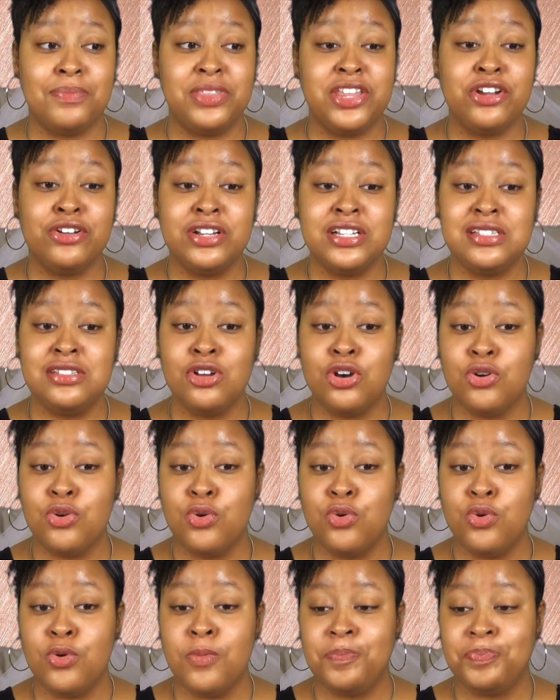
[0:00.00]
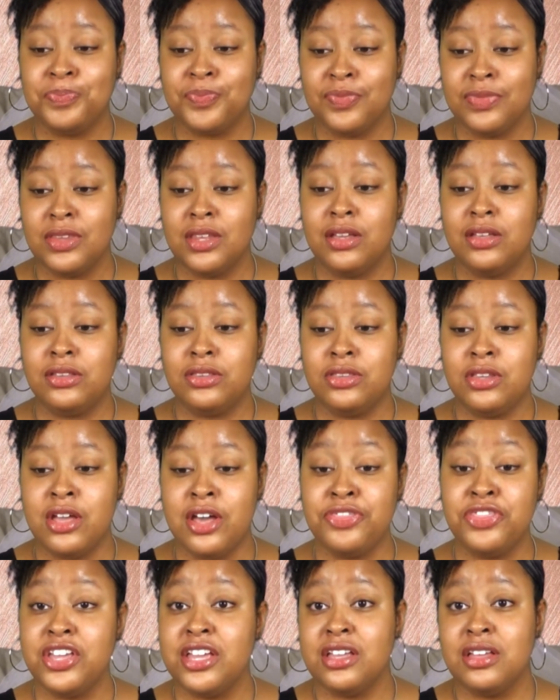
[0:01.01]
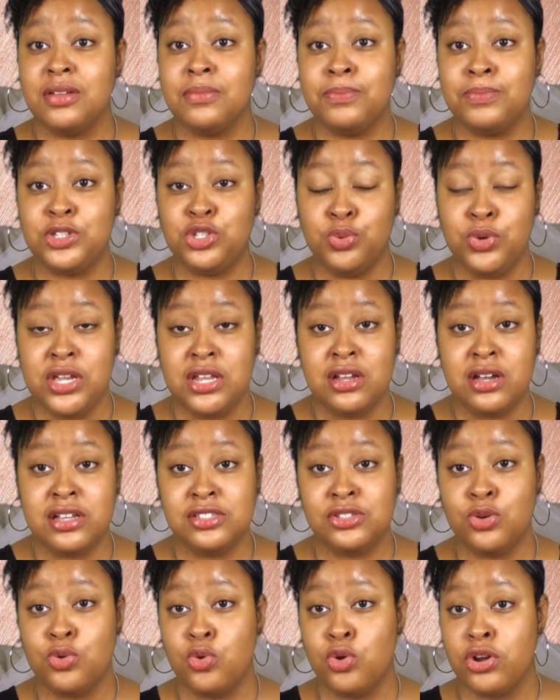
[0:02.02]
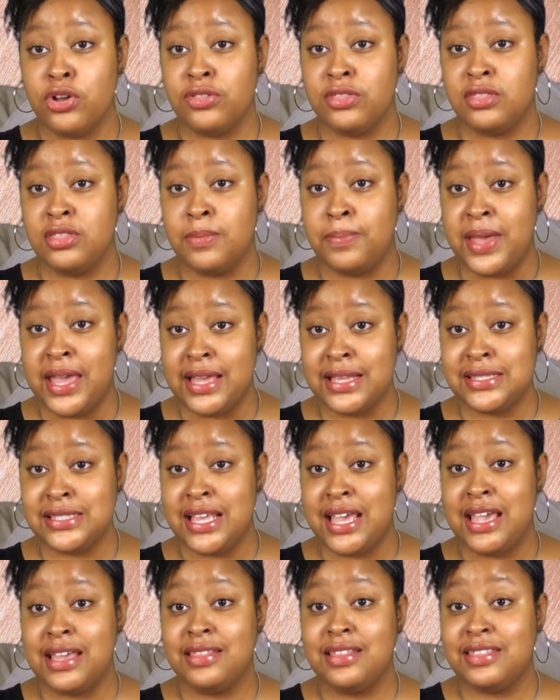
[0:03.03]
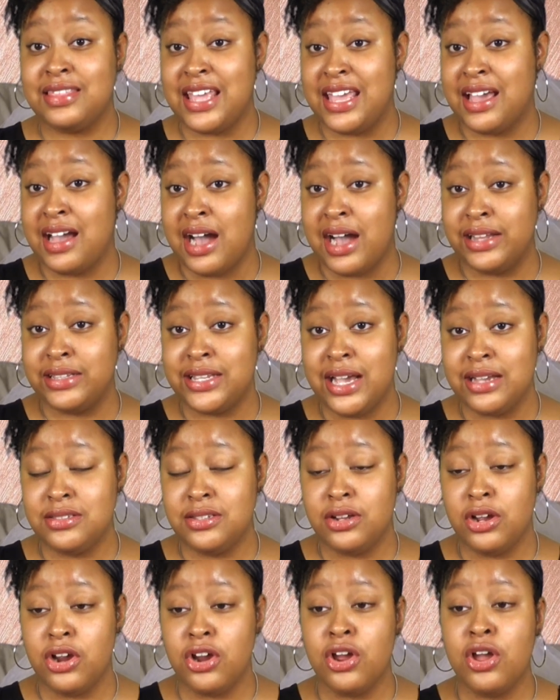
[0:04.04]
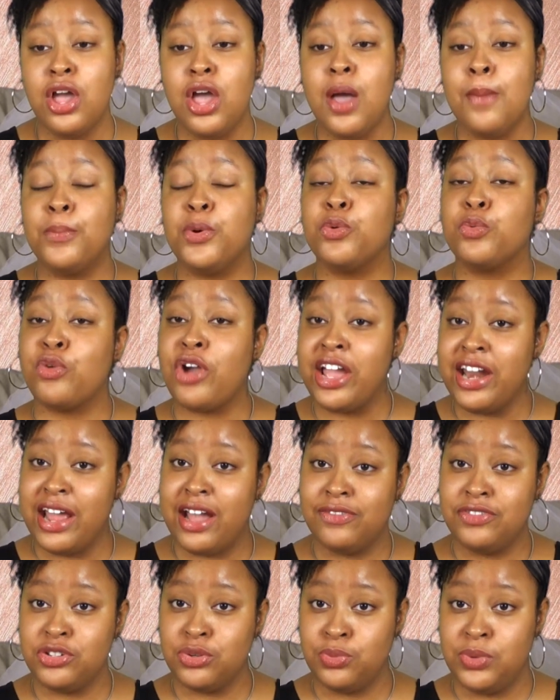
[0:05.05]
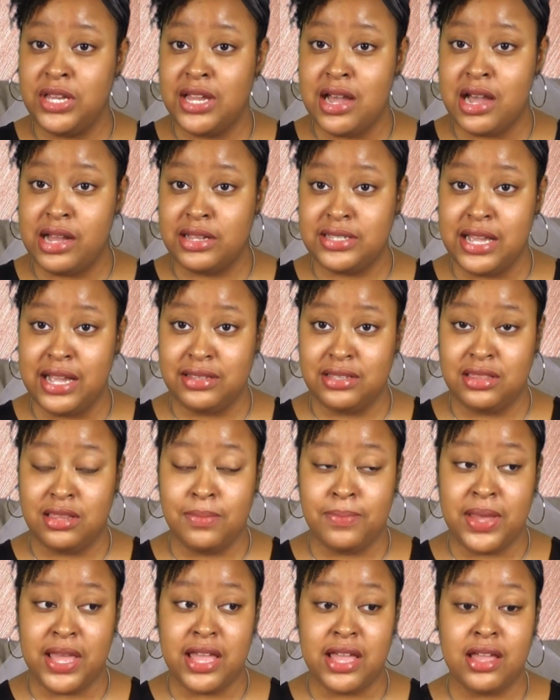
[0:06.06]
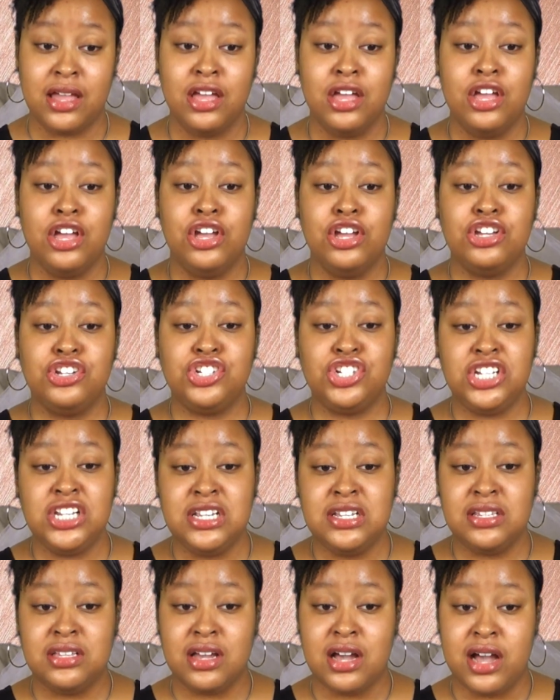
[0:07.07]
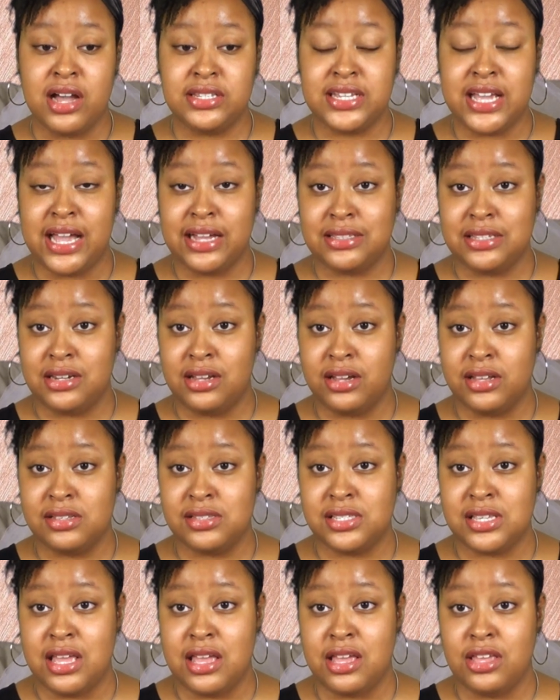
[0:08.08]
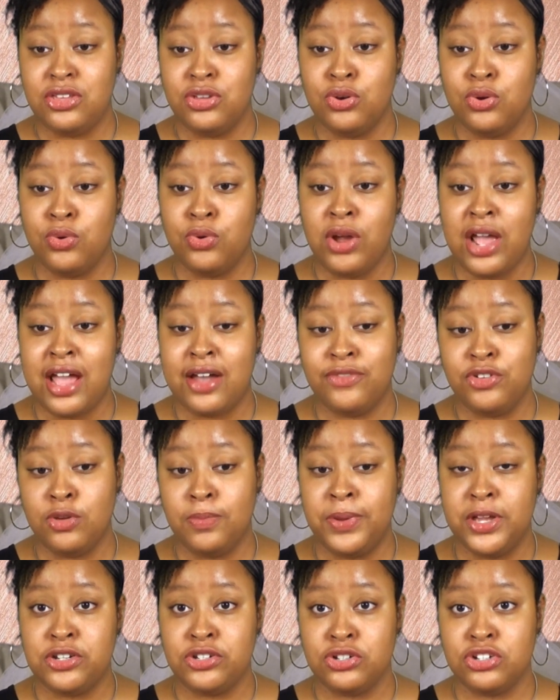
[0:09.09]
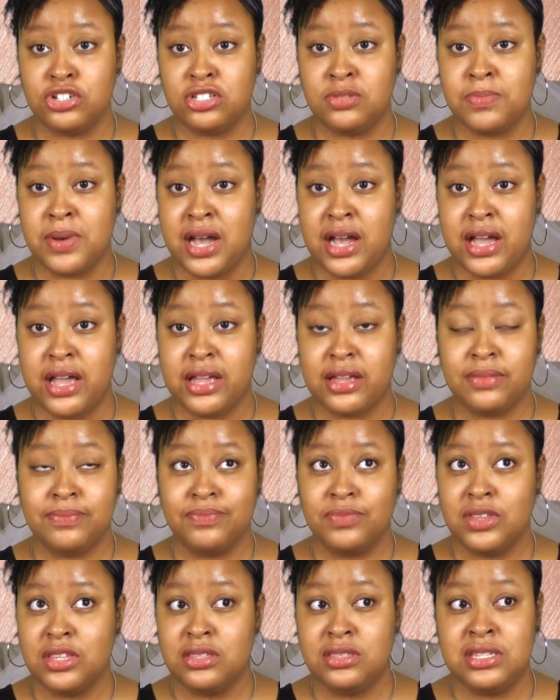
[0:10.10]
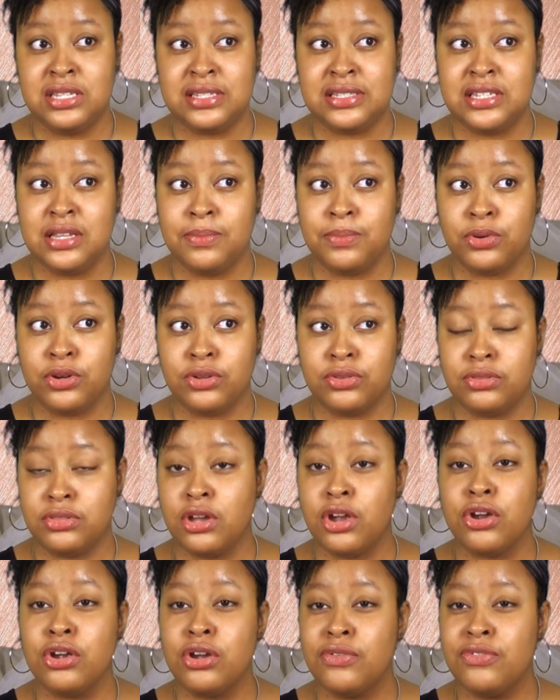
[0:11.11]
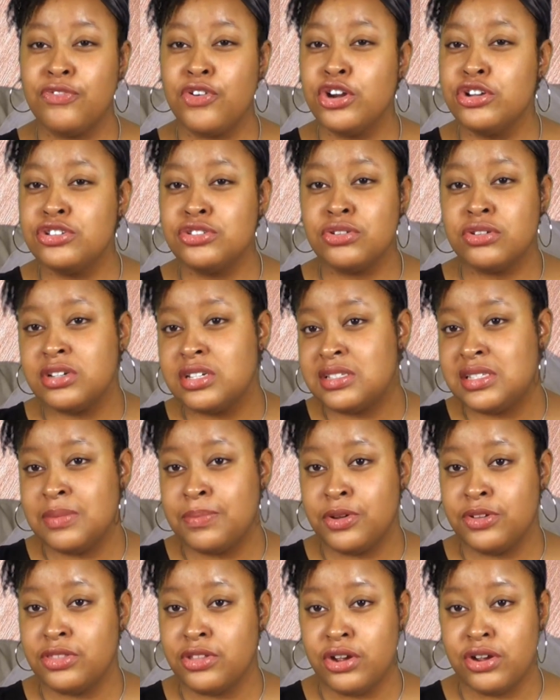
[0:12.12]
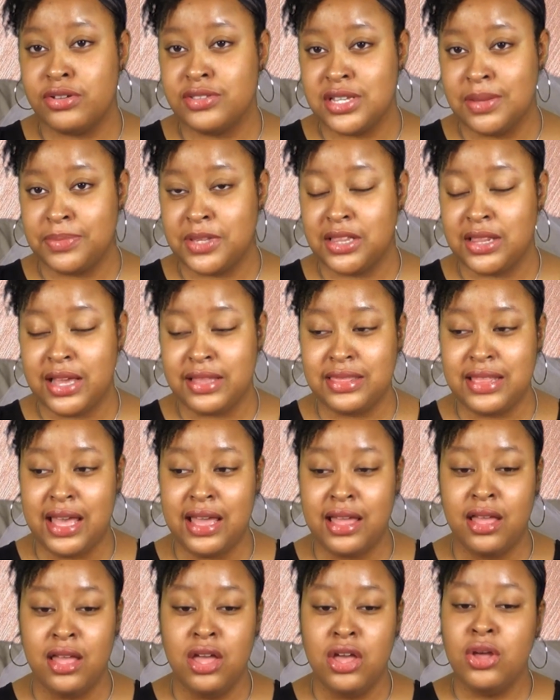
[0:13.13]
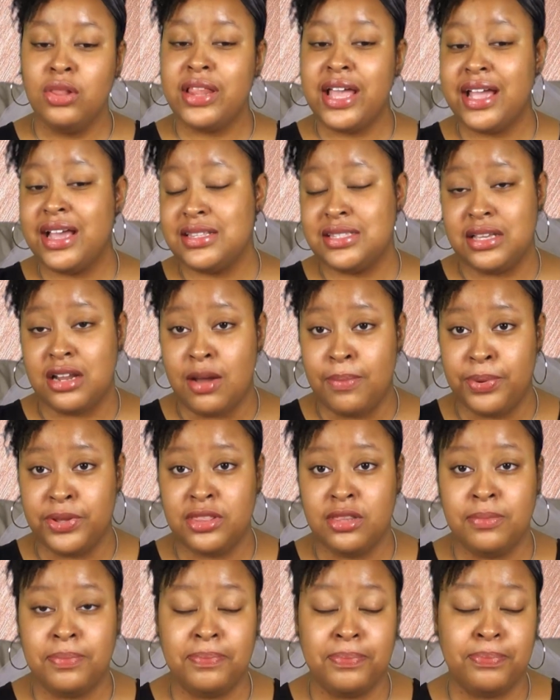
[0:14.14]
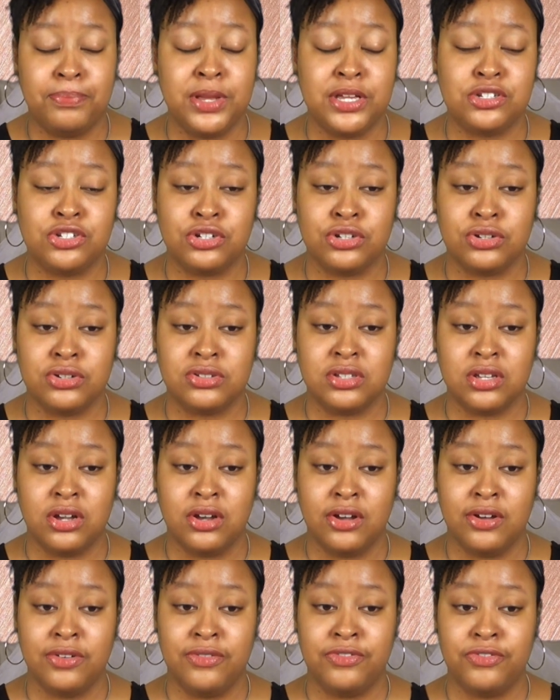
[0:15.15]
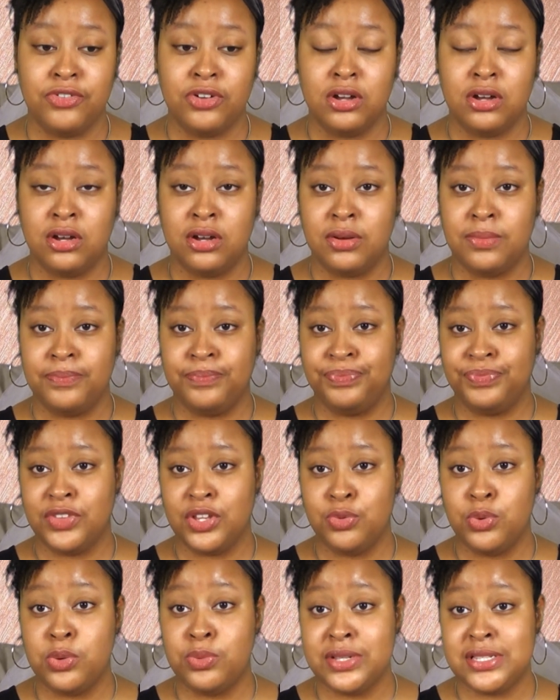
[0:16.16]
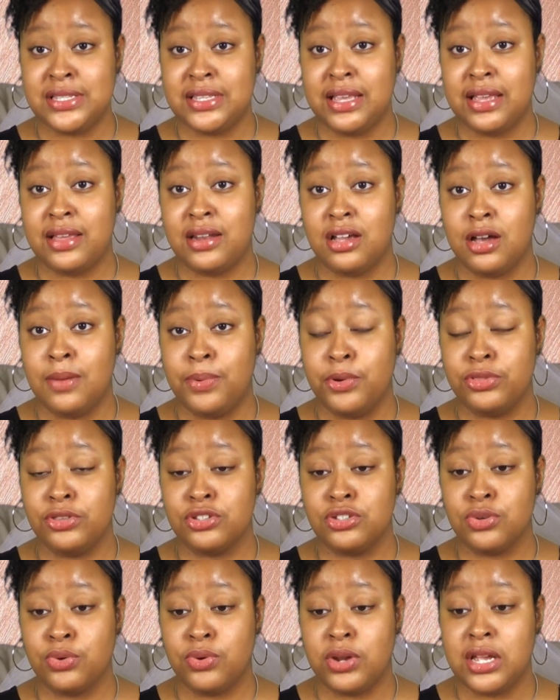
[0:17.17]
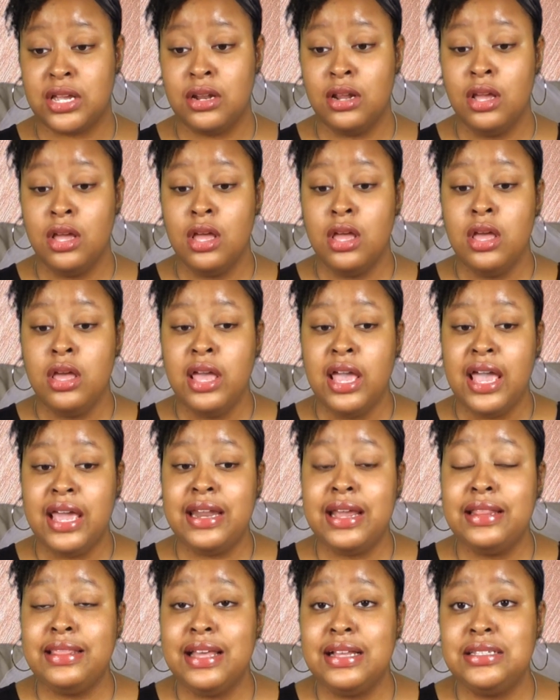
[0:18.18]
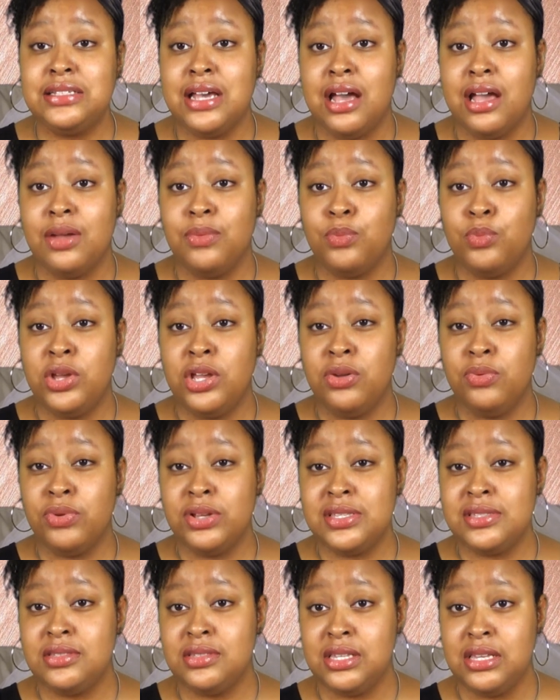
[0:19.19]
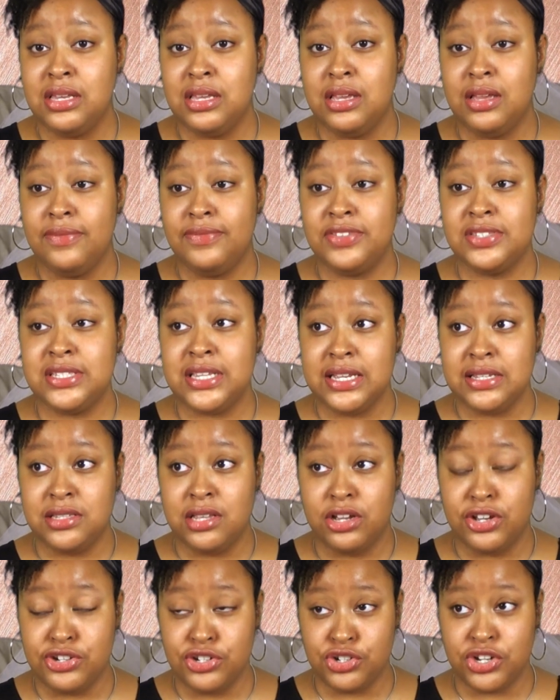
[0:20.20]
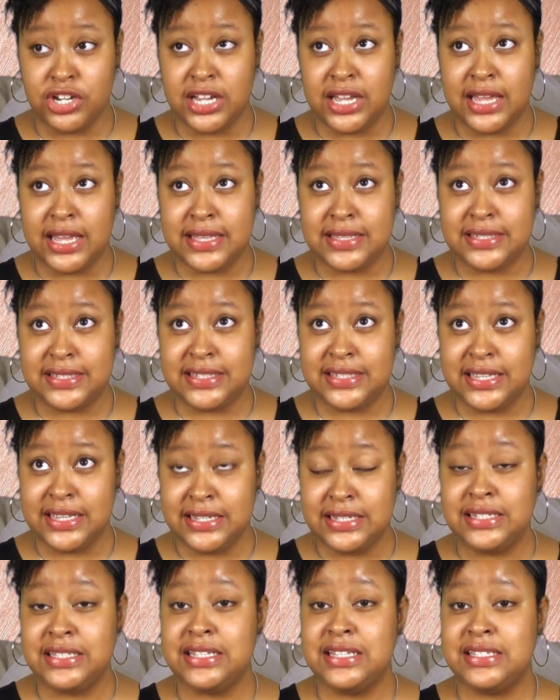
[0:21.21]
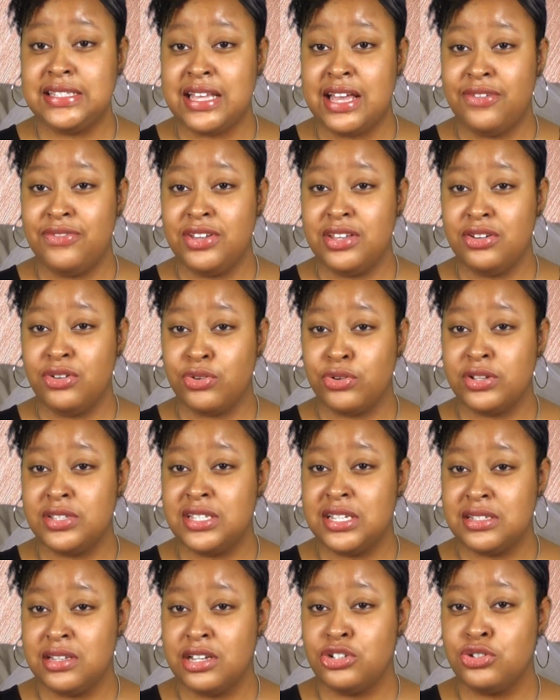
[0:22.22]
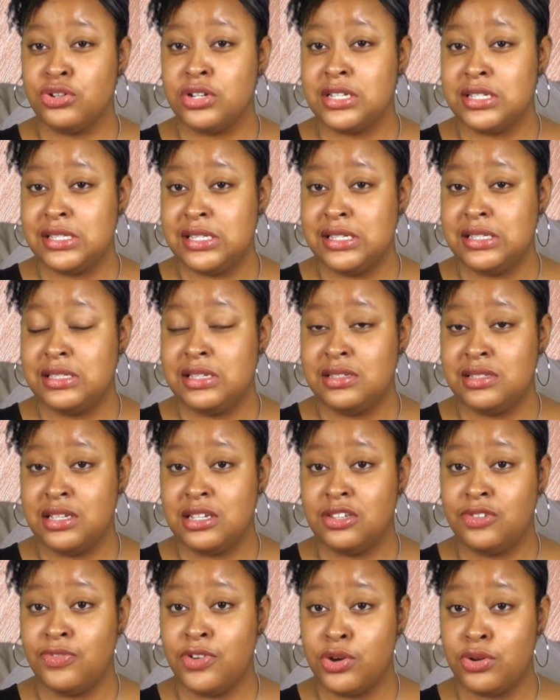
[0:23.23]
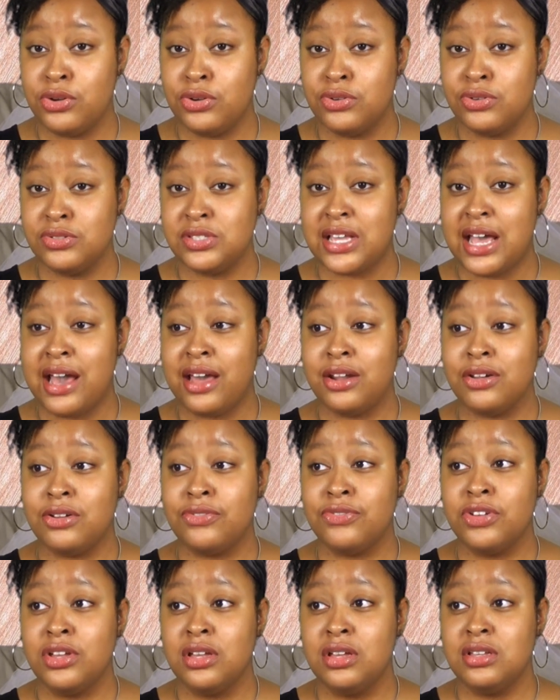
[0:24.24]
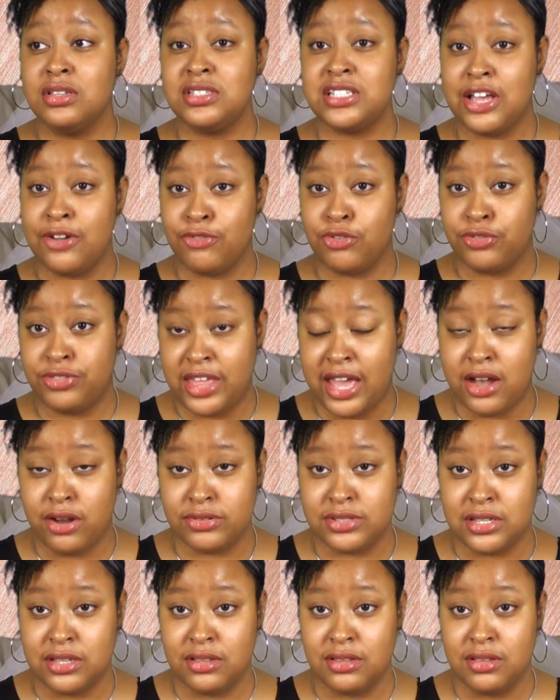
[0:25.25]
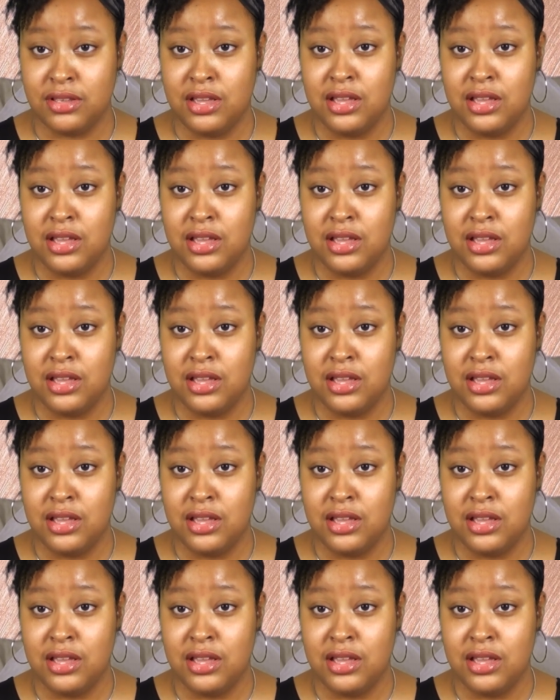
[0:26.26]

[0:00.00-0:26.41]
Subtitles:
there is nothing between us or the bank saying that they contacted her, but right after we contacted the bank, she's contacted us saying you'll have your pictures by December 1st or December 3rd, something like that. Like I said, I'll put the pictures of what was said up on the screen. And at that time, we received 667 or 666 photos out of several thousand.